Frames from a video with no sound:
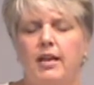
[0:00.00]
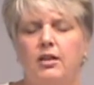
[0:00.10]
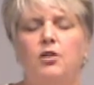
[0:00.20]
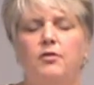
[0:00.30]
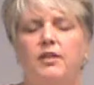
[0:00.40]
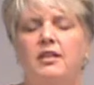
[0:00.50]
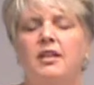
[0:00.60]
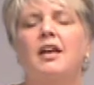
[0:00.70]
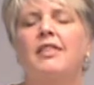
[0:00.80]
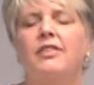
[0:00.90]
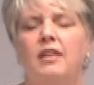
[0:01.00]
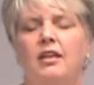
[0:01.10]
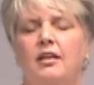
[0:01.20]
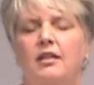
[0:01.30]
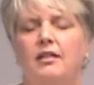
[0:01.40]
And I know that
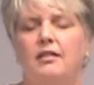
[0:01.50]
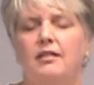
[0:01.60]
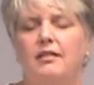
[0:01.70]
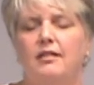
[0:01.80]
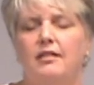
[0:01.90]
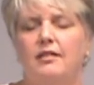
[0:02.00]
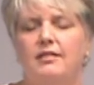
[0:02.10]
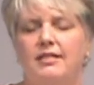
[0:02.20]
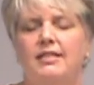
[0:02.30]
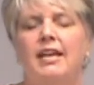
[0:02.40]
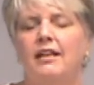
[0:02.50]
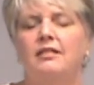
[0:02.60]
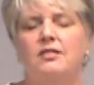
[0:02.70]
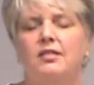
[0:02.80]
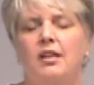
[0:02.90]
nothing
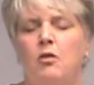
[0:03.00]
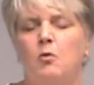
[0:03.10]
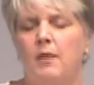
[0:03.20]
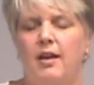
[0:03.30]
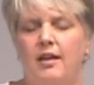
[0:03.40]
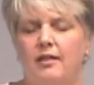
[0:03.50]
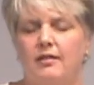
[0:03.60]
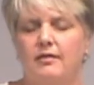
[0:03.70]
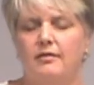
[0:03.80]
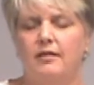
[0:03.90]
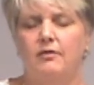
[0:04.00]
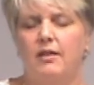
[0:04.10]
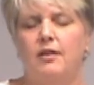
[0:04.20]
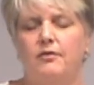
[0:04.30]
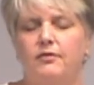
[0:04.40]
stands in the way
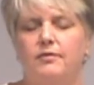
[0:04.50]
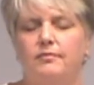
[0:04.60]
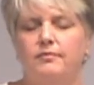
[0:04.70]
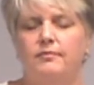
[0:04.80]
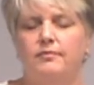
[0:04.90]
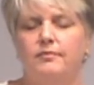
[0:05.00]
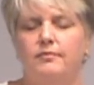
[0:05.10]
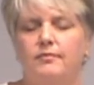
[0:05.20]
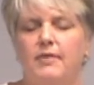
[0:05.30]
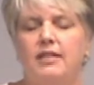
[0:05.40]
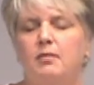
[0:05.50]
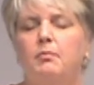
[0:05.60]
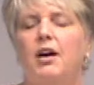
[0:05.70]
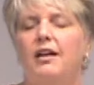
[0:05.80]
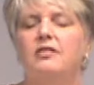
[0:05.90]
of love. It's
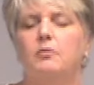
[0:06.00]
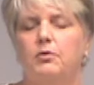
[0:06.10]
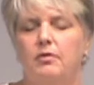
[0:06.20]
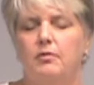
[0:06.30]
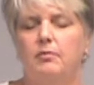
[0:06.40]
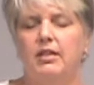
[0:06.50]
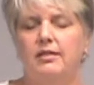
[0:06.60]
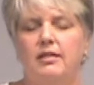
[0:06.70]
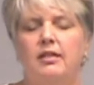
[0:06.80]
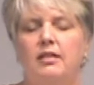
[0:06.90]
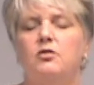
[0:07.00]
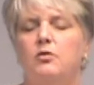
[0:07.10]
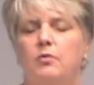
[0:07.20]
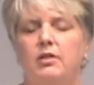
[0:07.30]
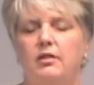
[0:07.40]
impossible because it
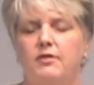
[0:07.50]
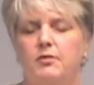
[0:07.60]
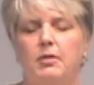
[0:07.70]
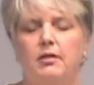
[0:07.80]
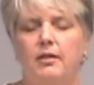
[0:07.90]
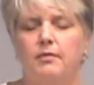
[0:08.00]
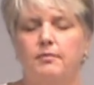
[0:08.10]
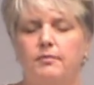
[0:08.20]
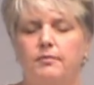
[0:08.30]
is the will of Spirit.